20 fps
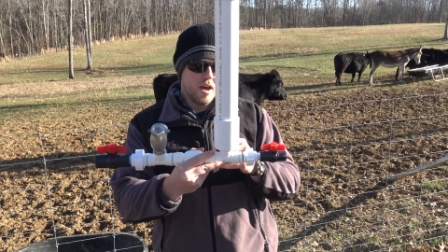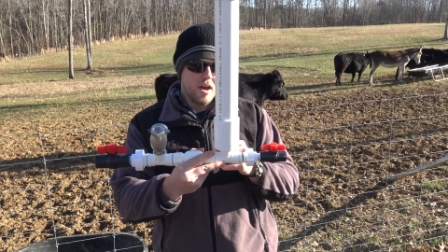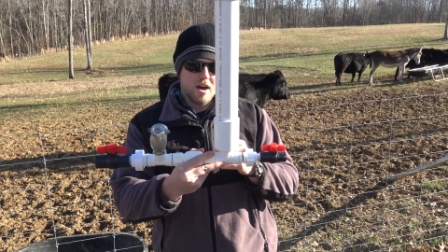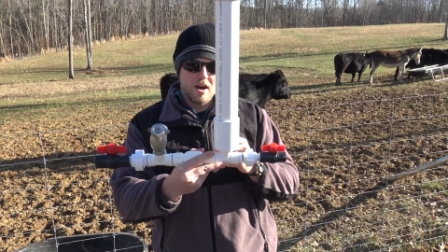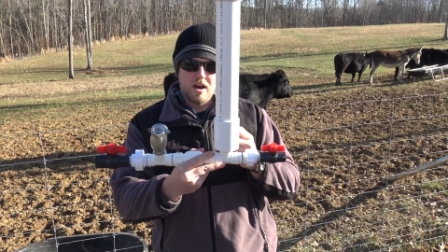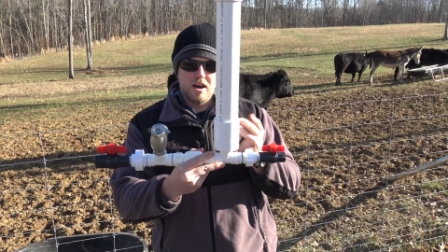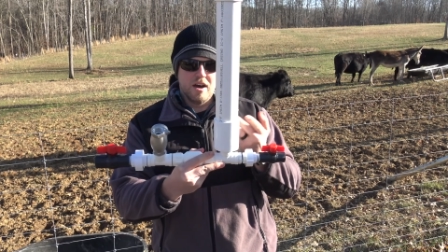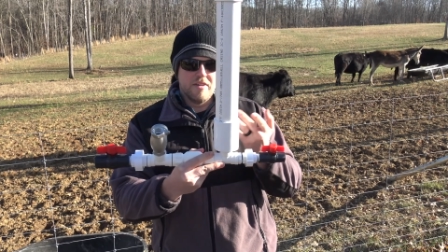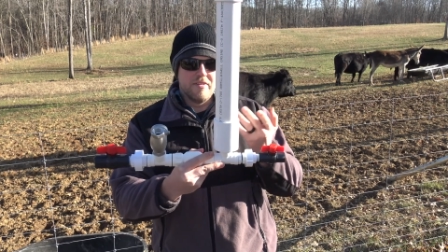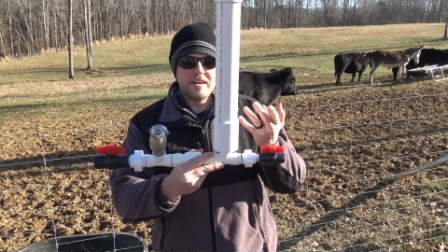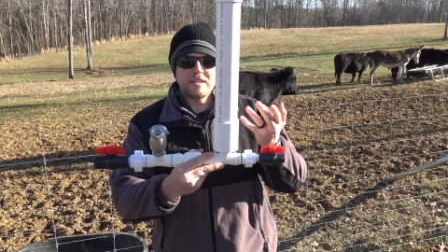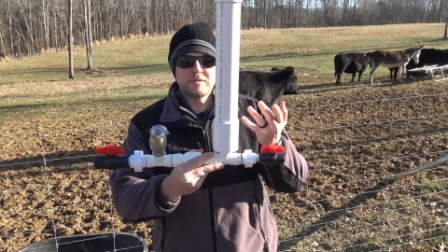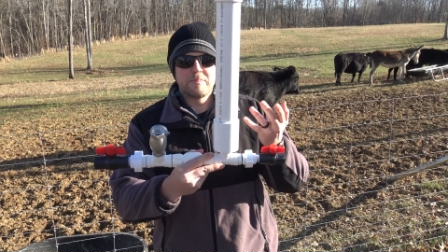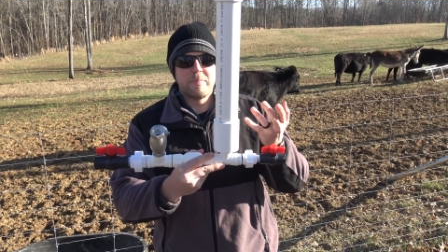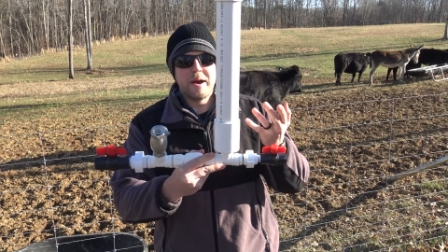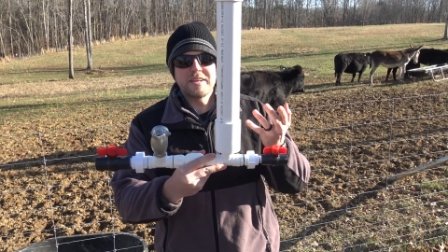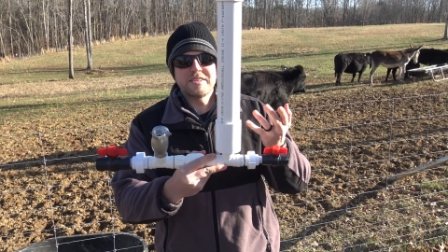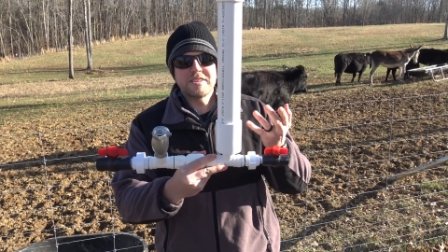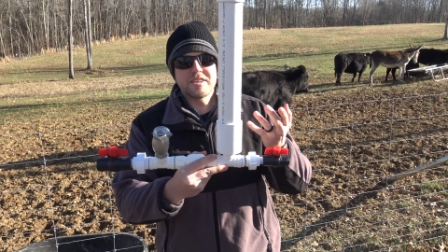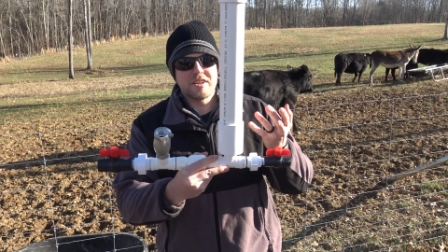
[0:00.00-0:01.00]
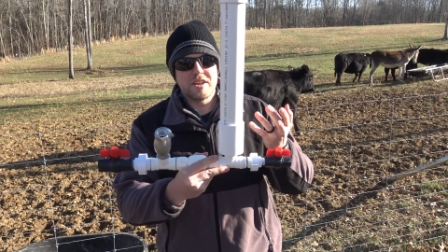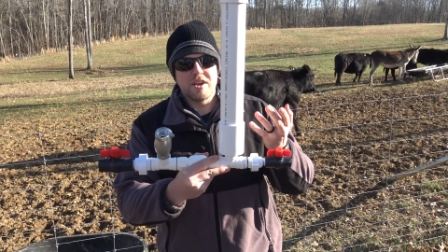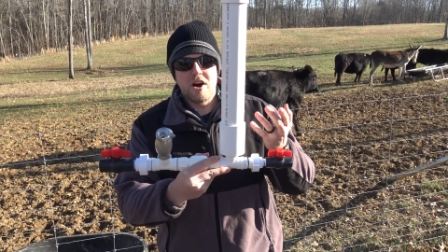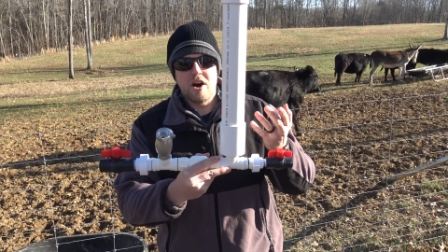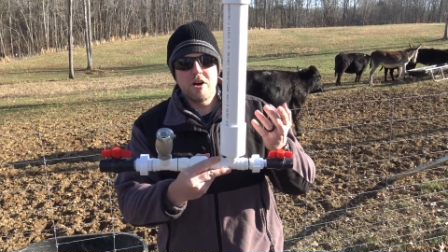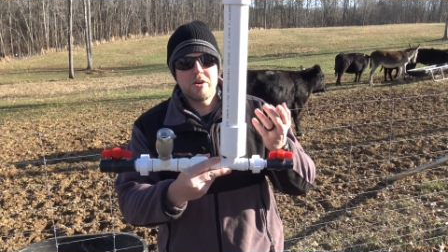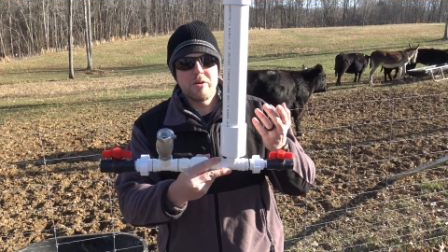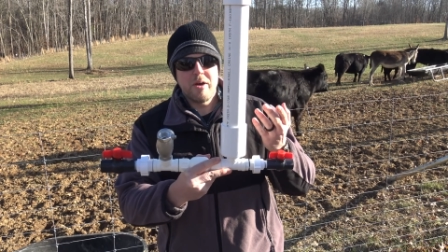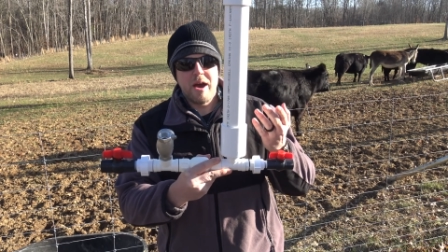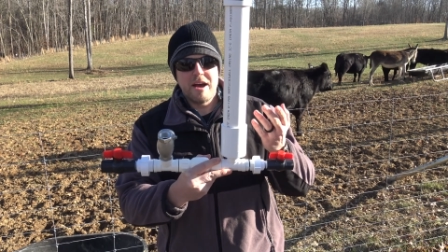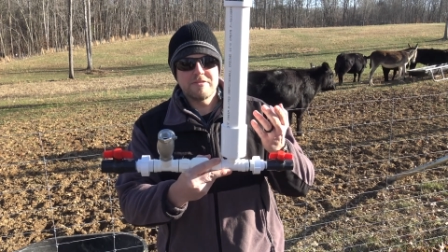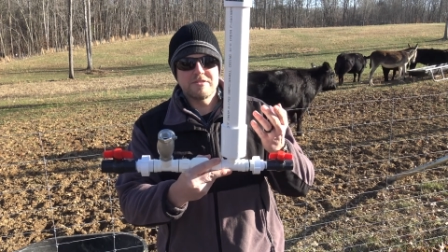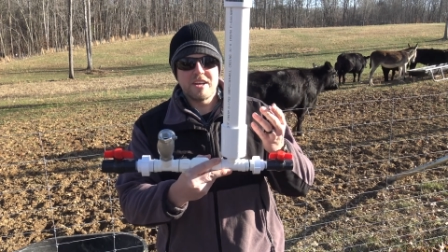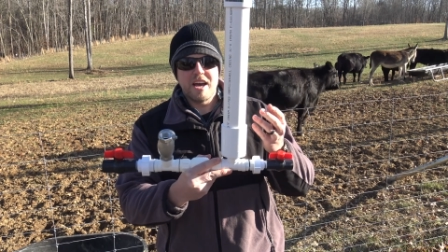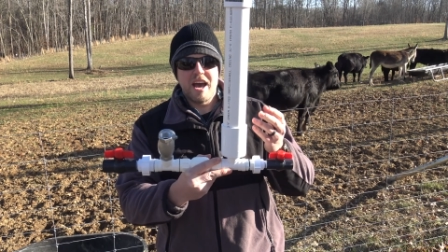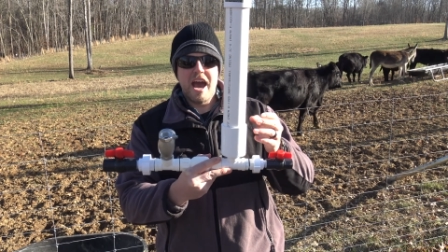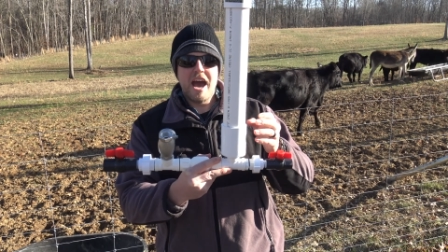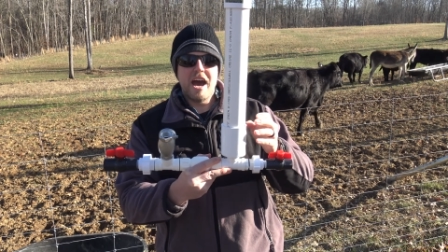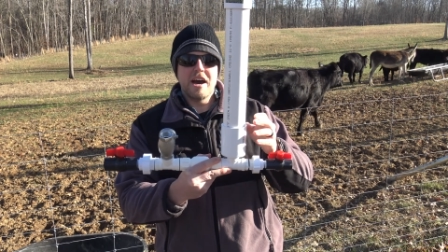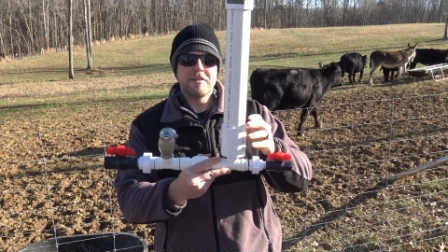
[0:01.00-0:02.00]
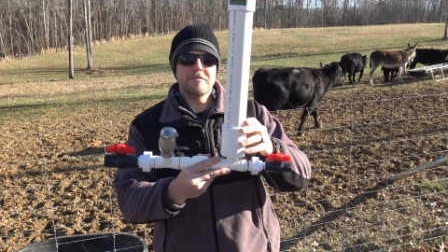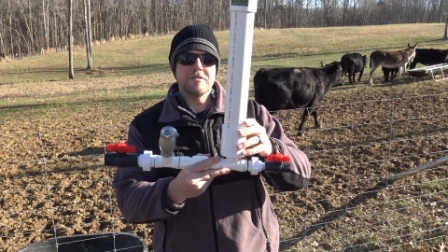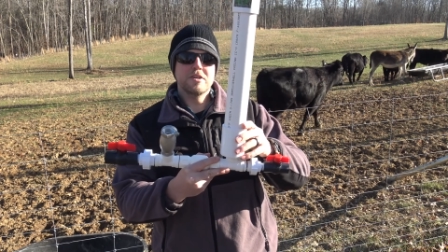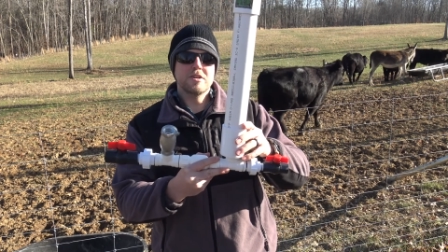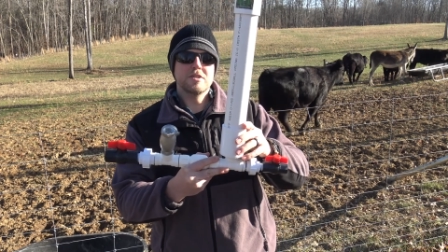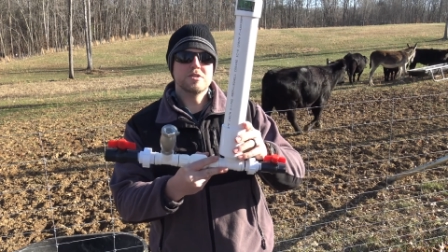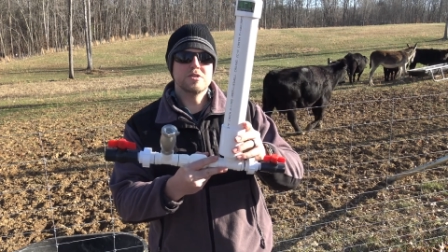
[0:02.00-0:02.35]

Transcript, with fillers: Uh, and that's basically all you have to have